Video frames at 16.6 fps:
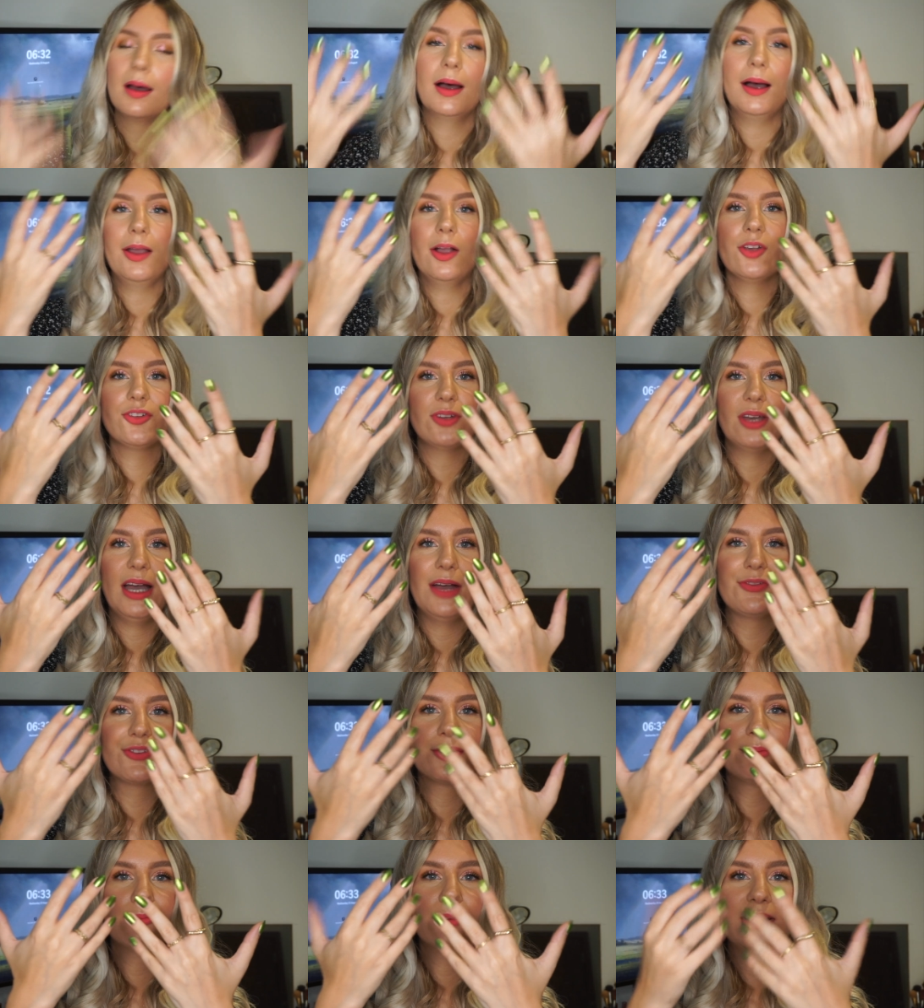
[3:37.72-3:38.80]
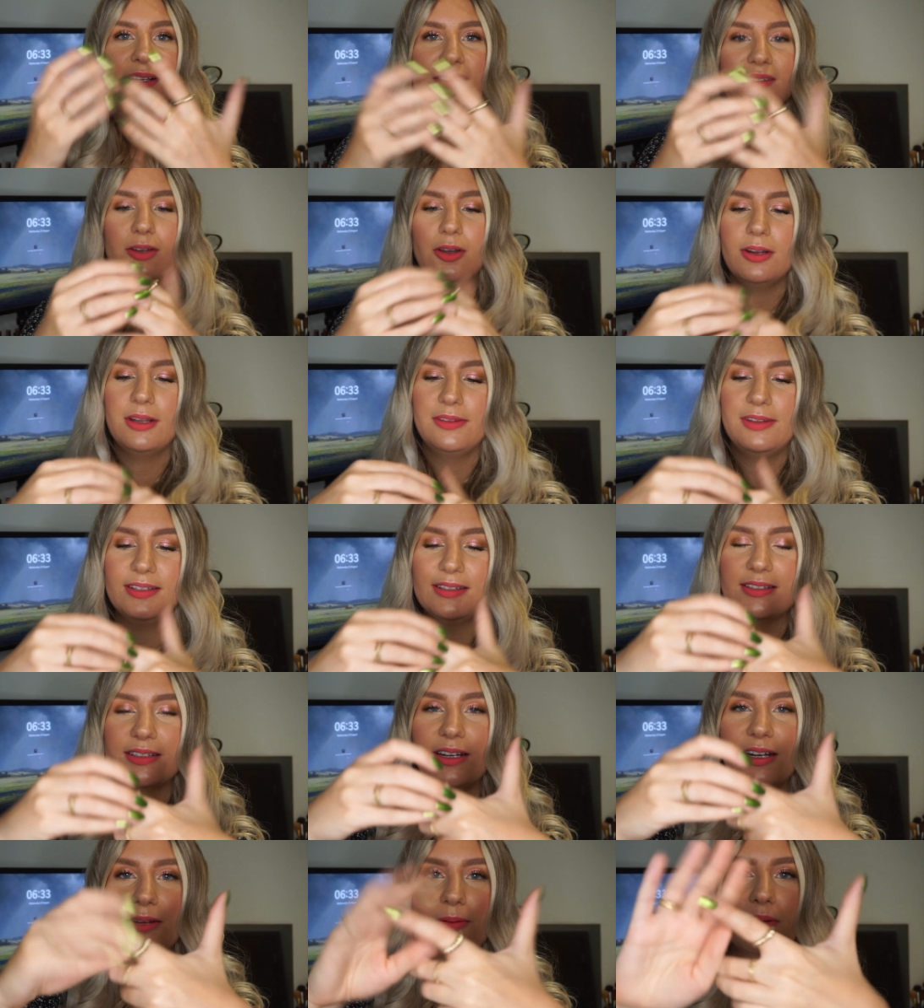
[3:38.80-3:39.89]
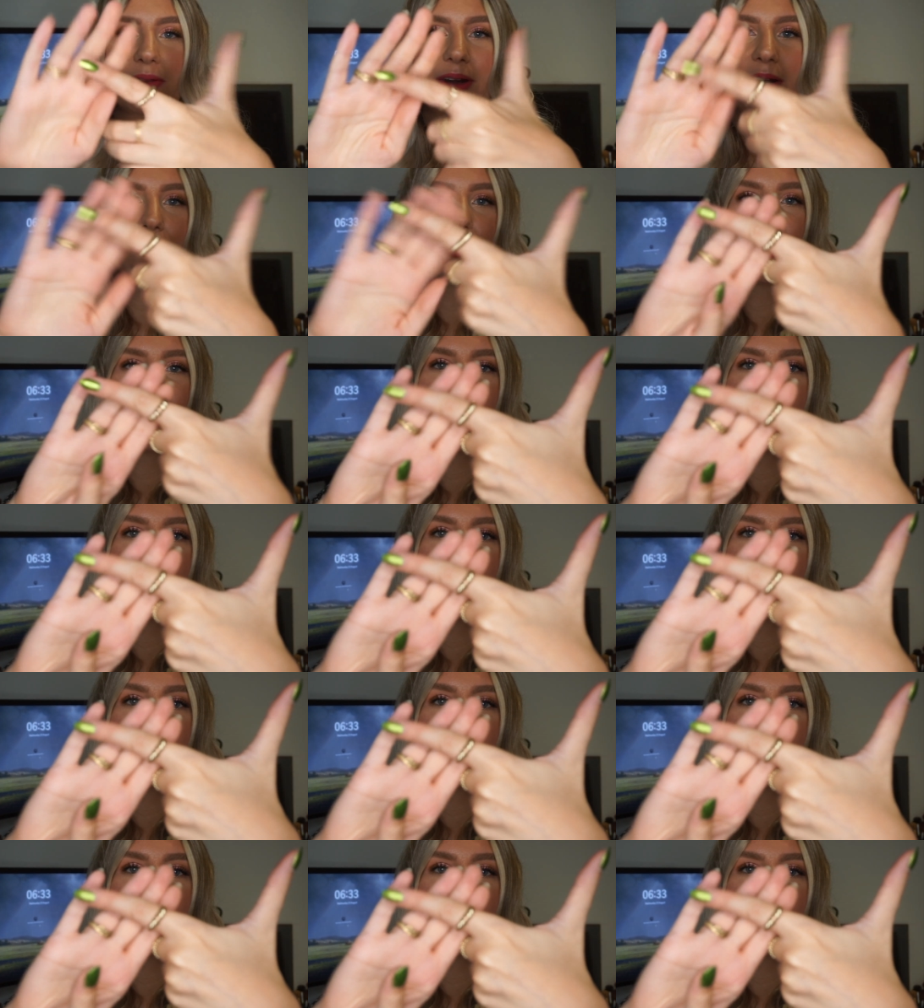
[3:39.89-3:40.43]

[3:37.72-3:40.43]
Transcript: I also have some rings on. This is another one that I wear